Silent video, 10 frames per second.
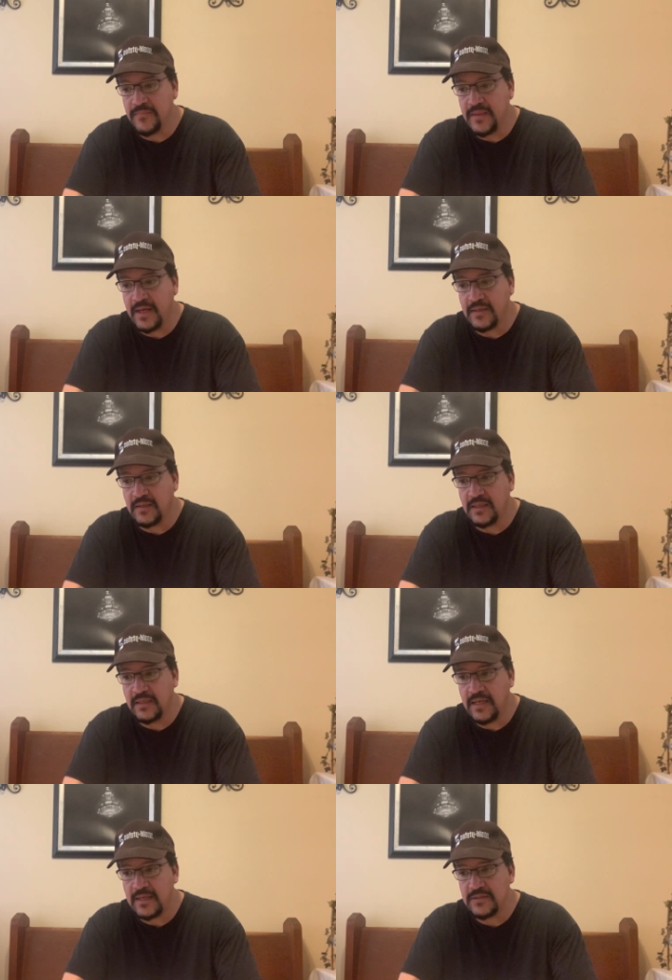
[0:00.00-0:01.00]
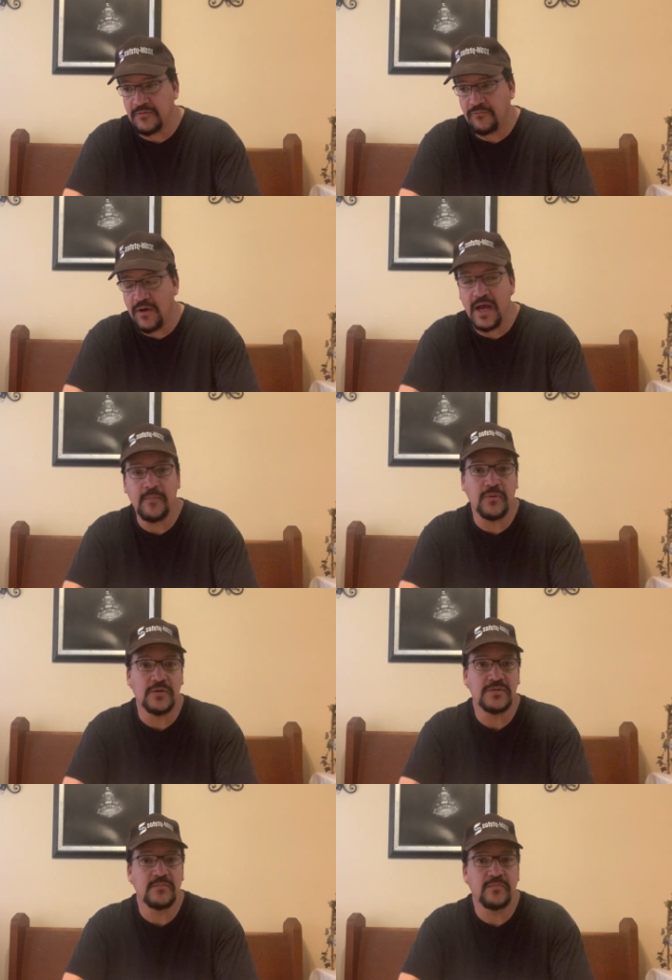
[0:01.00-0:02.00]
that can actually fry a
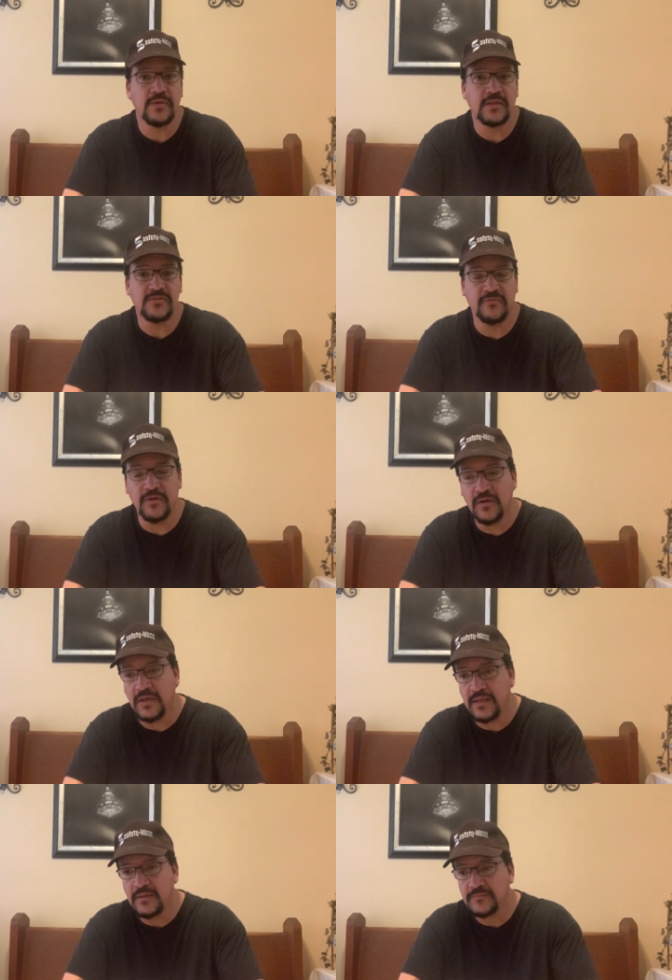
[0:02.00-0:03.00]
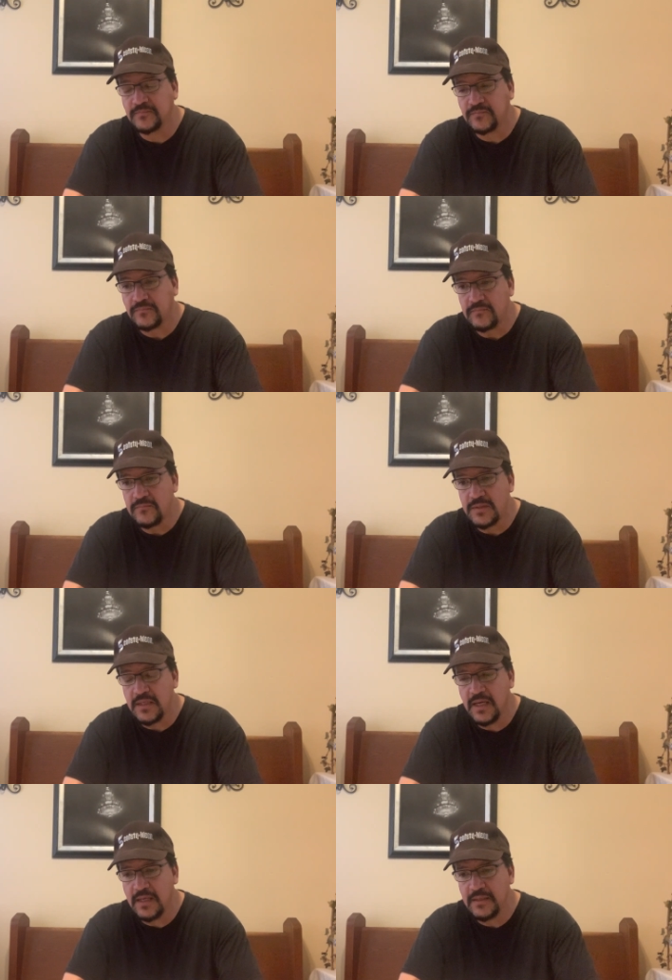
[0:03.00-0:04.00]
person pretty severely.
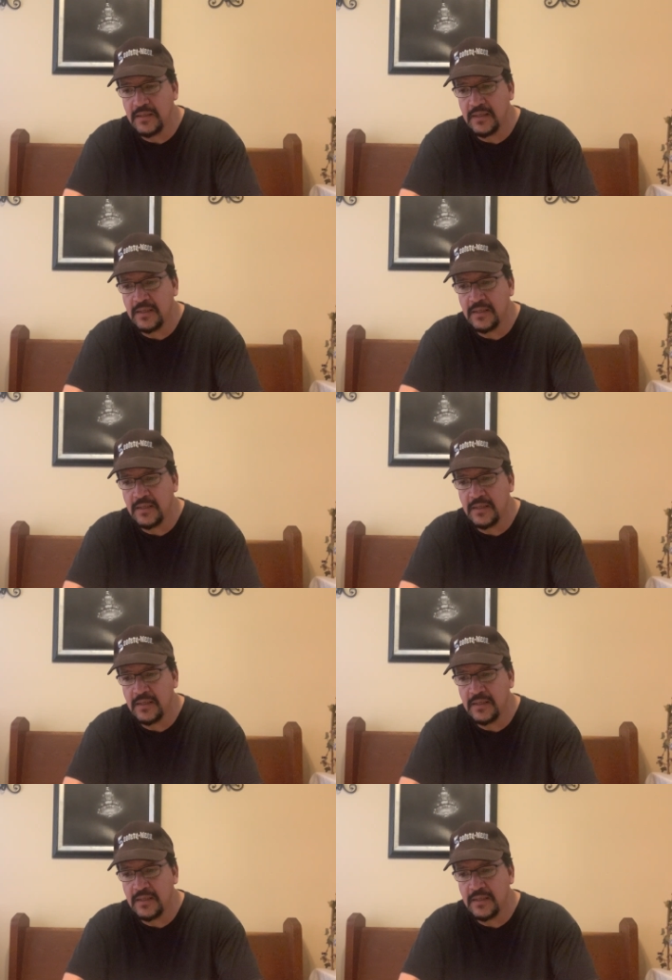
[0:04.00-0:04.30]
And